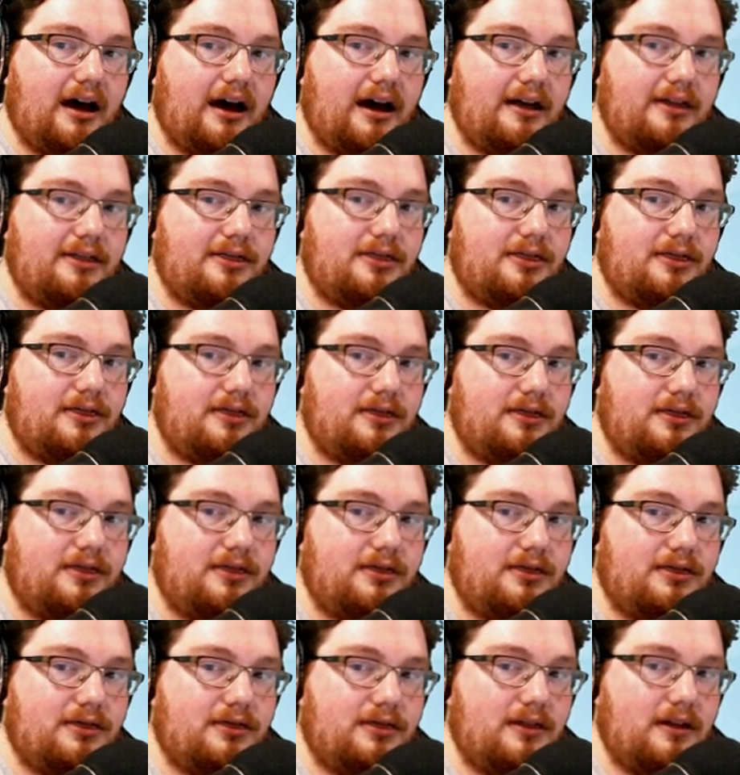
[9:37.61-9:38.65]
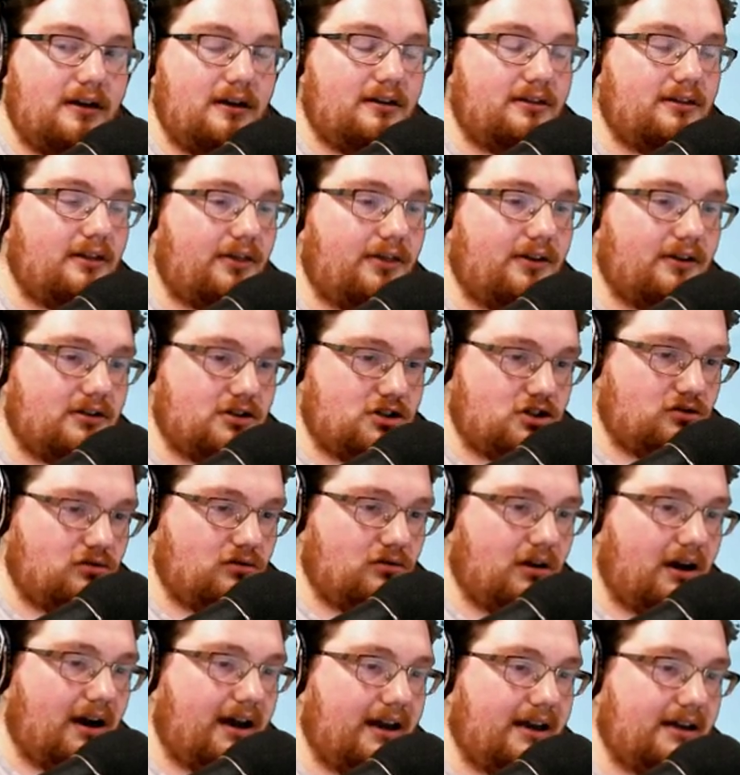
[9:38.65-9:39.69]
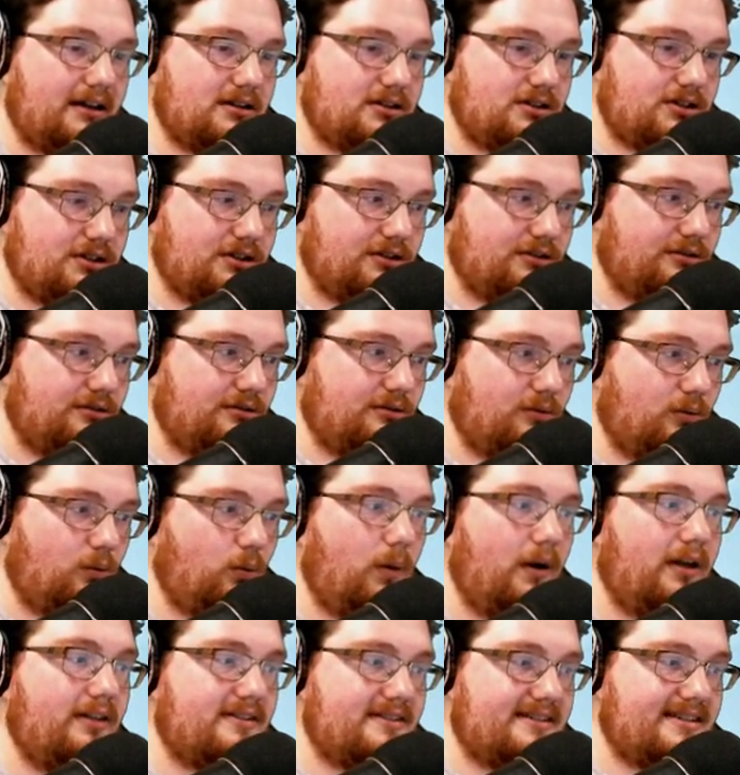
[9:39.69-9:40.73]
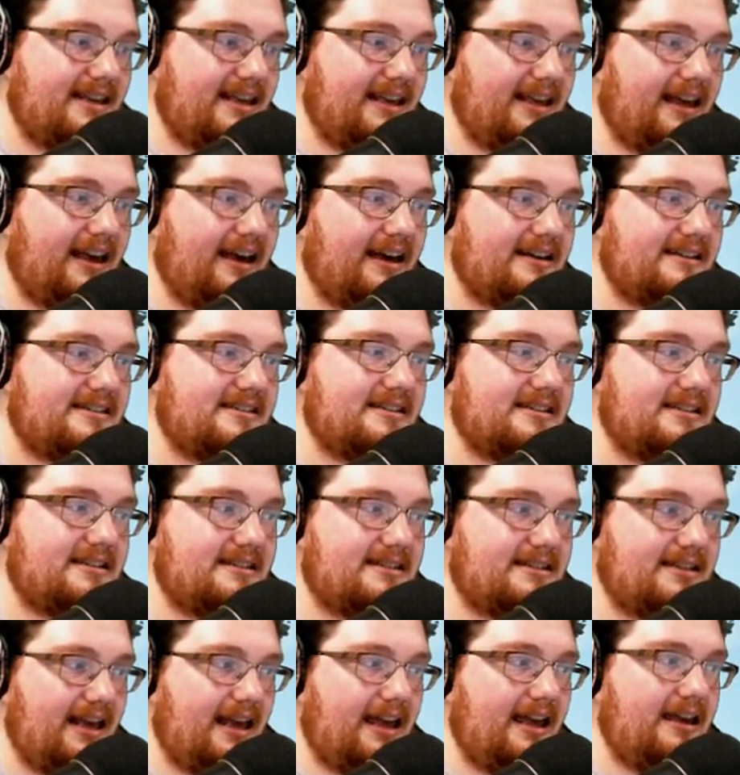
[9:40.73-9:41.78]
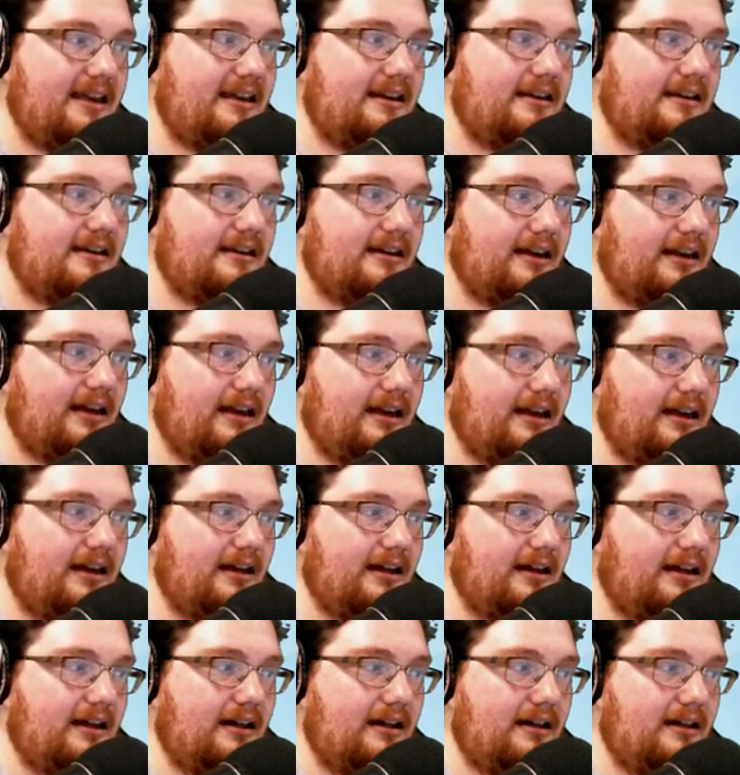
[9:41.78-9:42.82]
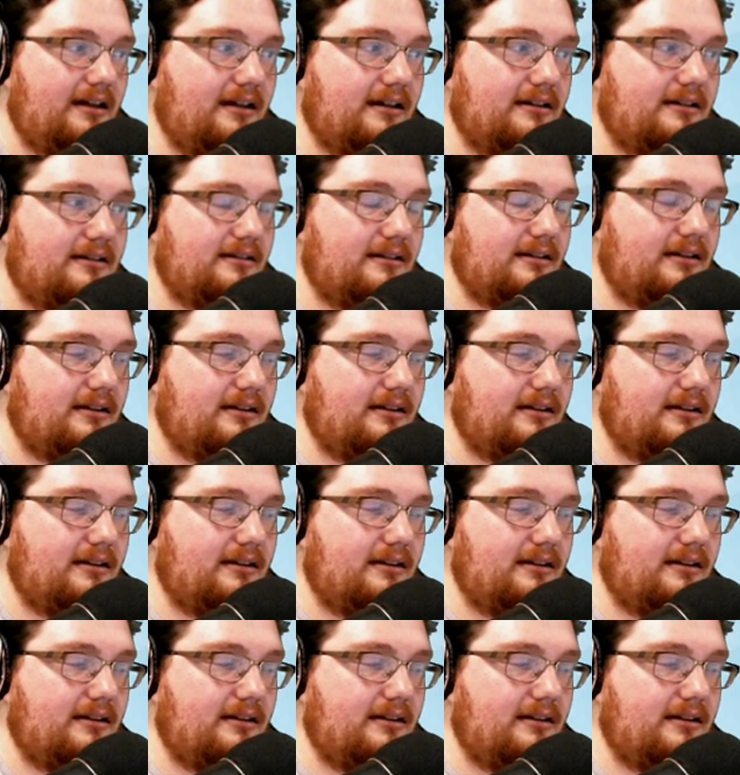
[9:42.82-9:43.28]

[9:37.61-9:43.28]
I think that they're trying to, with C E S, take... Uh,